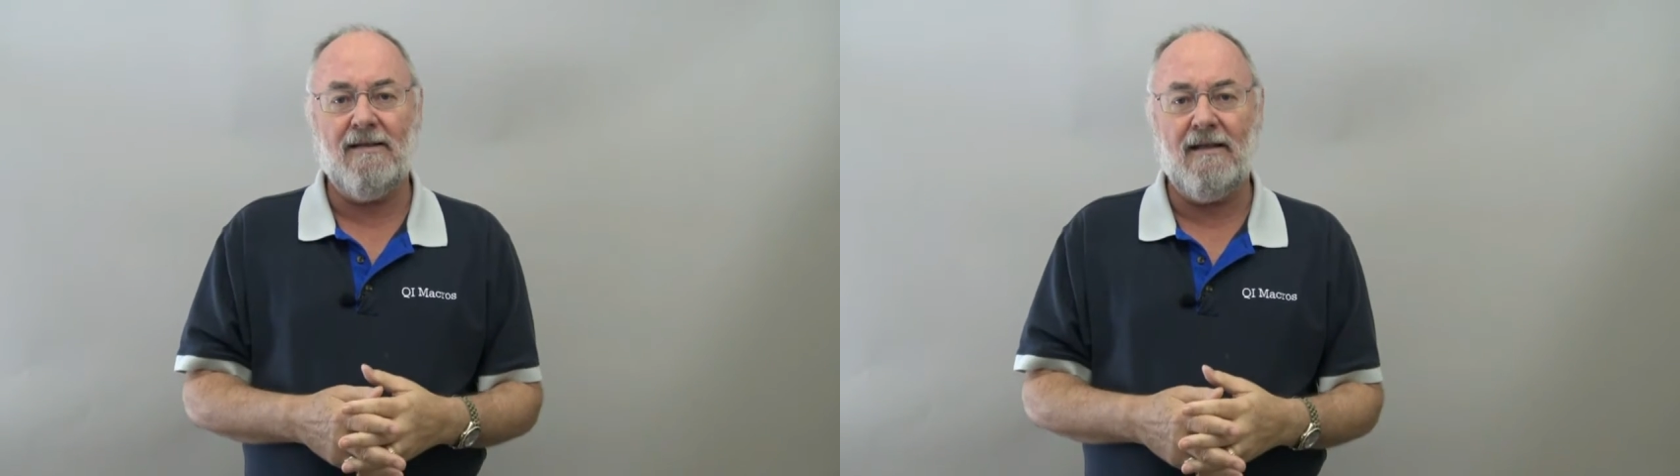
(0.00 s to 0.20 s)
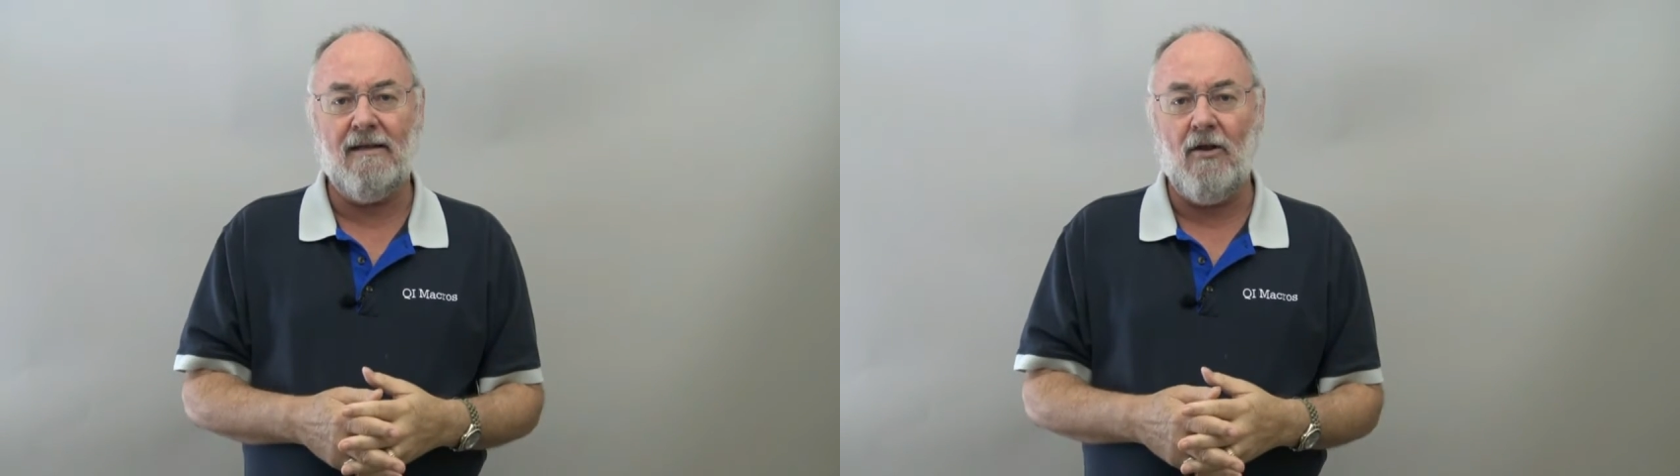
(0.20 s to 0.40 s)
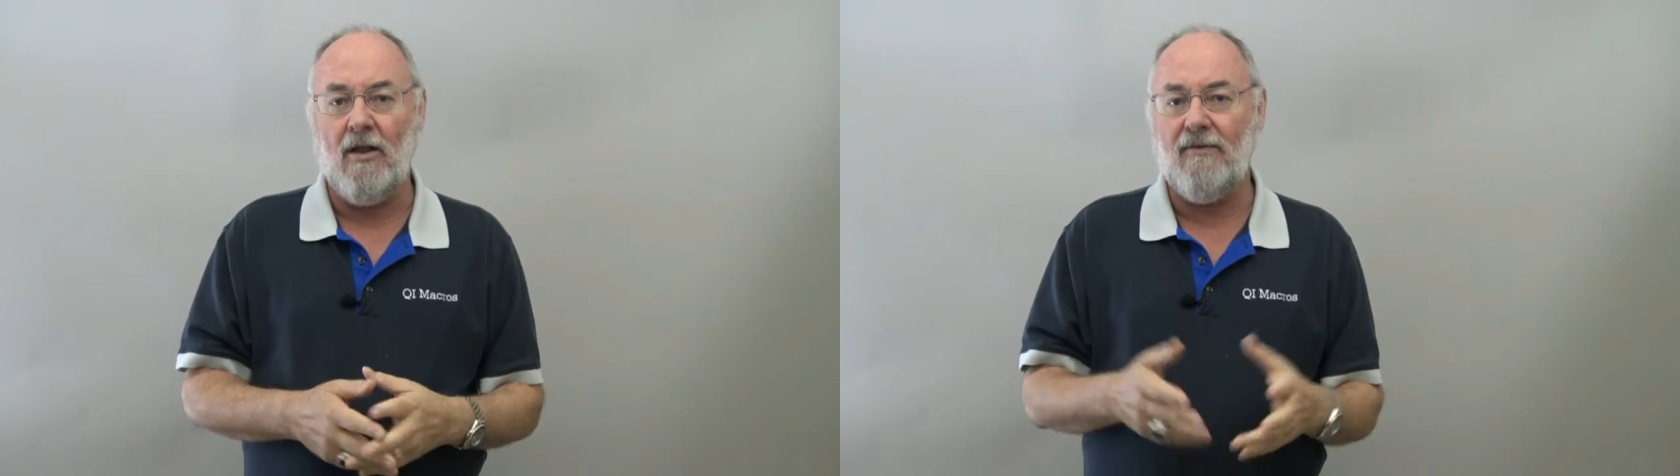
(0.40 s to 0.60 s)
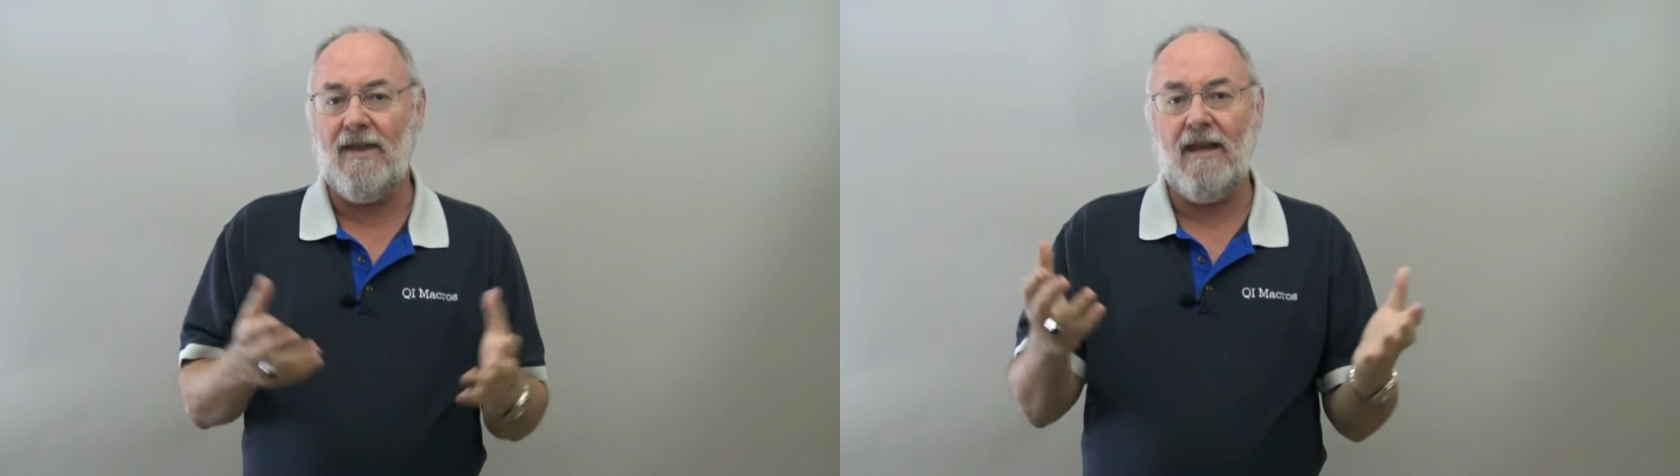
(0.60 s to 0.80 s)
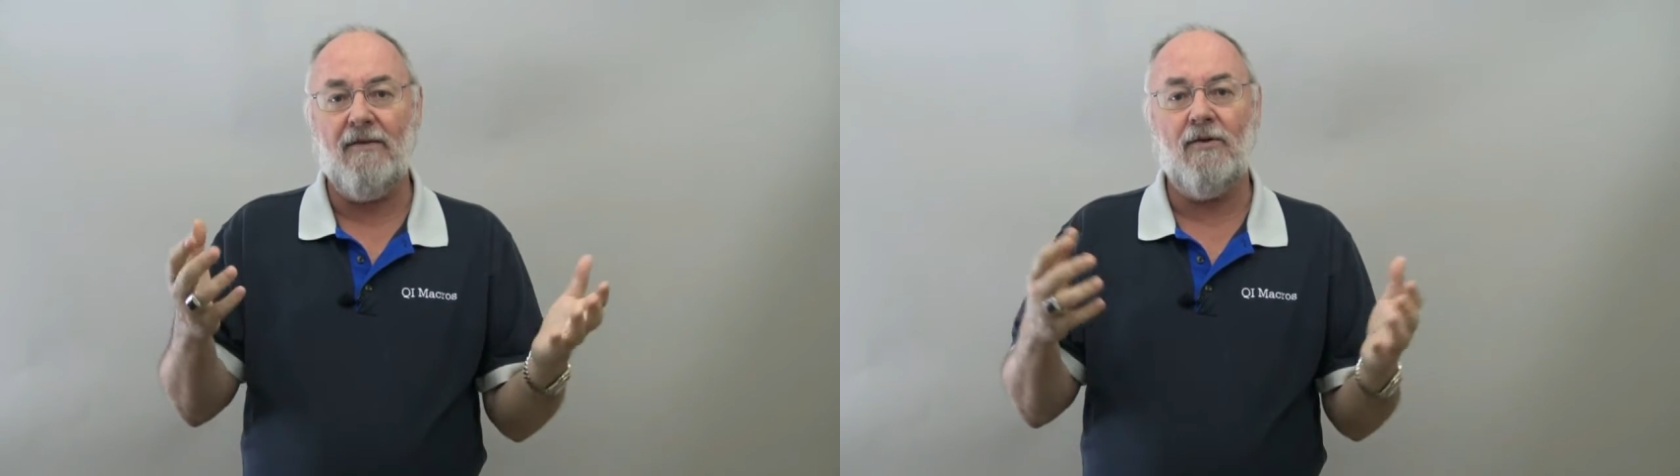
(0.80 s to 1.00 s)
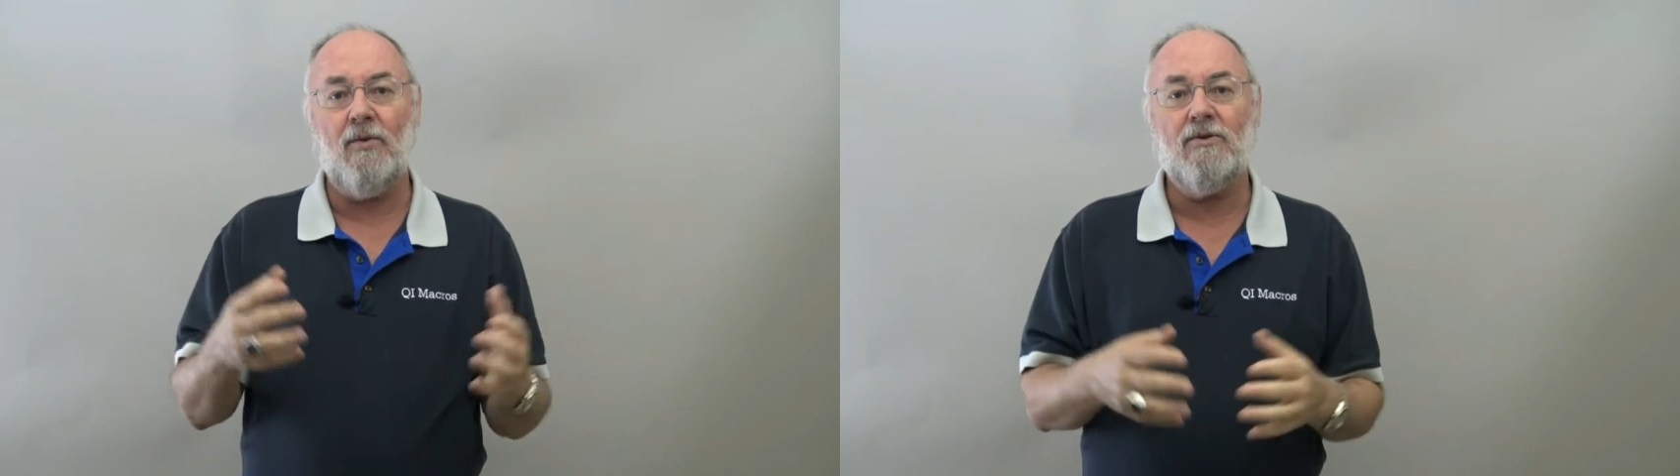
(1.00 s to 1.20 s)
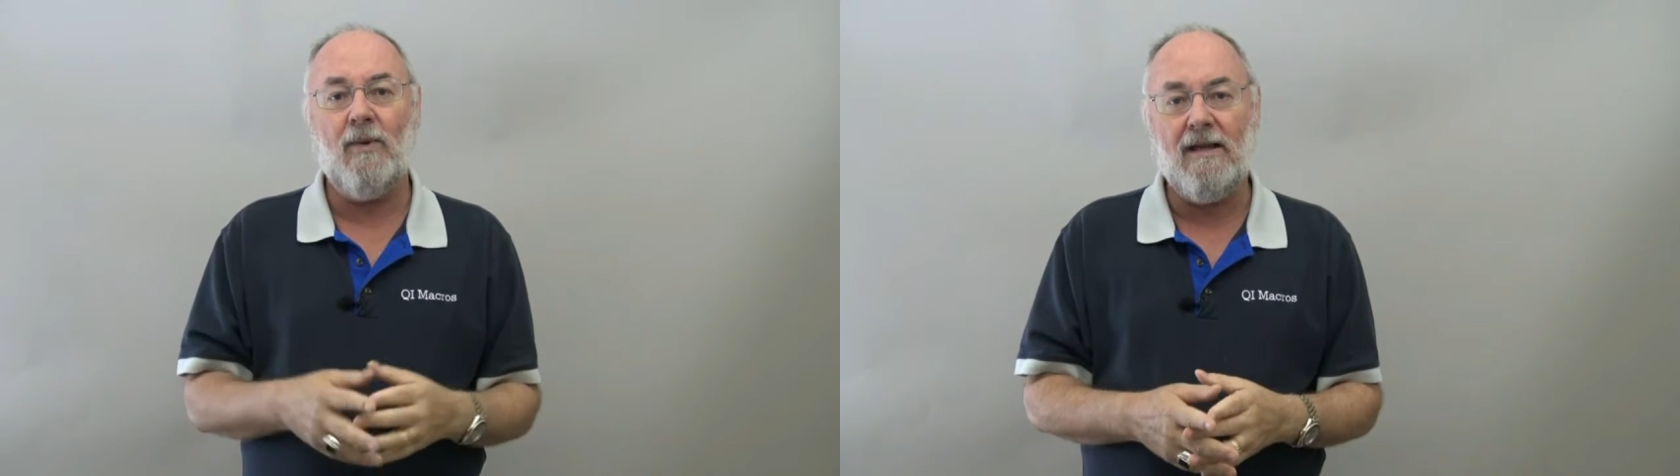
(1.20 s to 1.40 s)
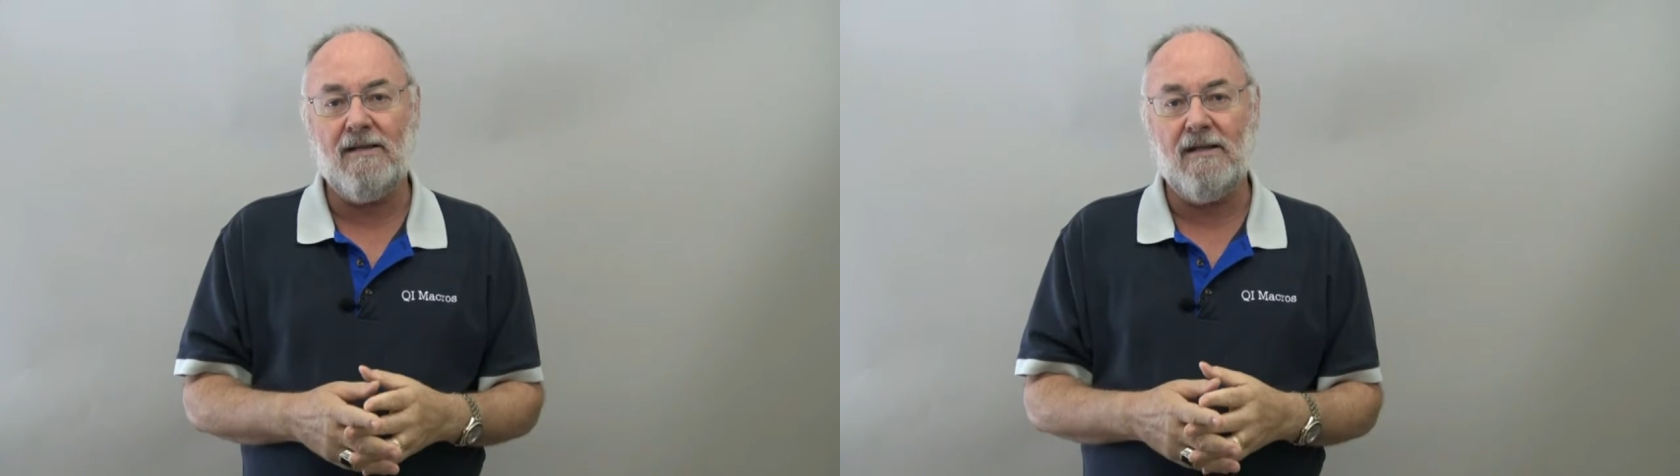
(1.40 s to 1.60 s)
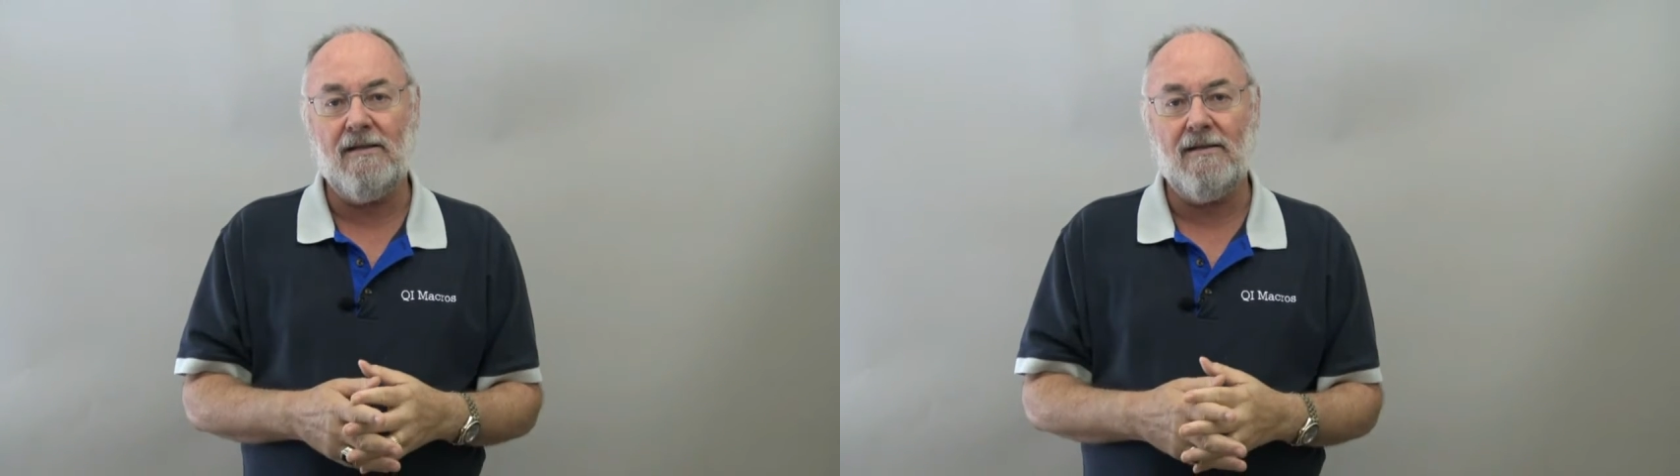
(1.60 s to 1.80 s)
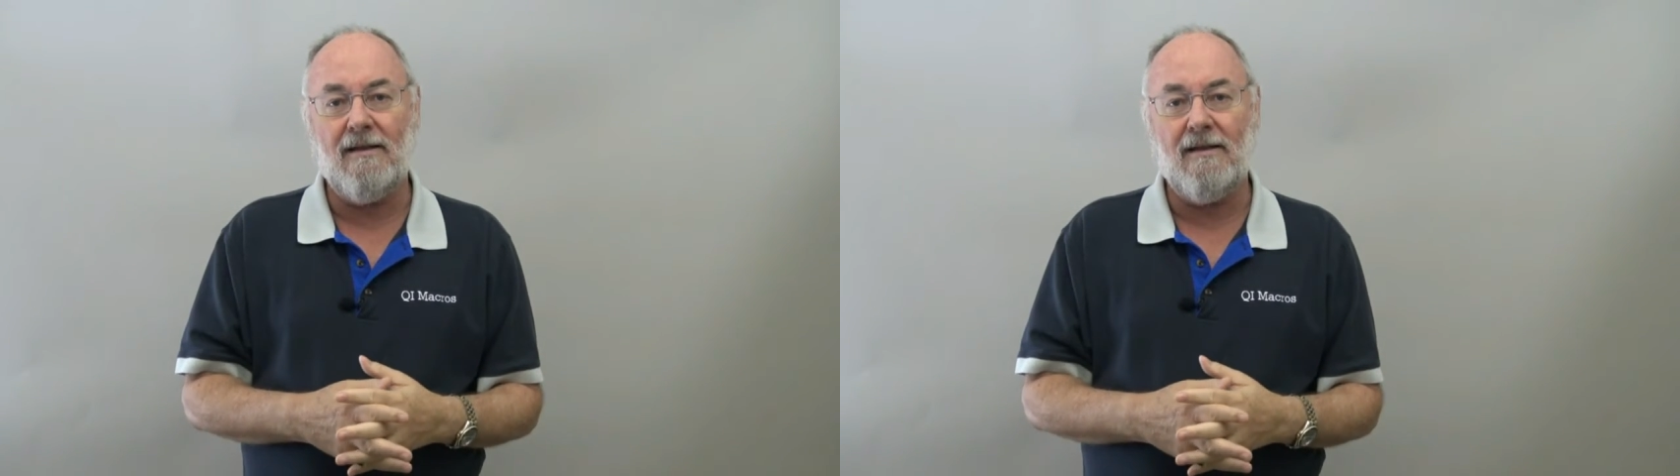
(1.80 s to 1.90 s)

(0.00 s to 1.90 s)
then all of that effort was wasted.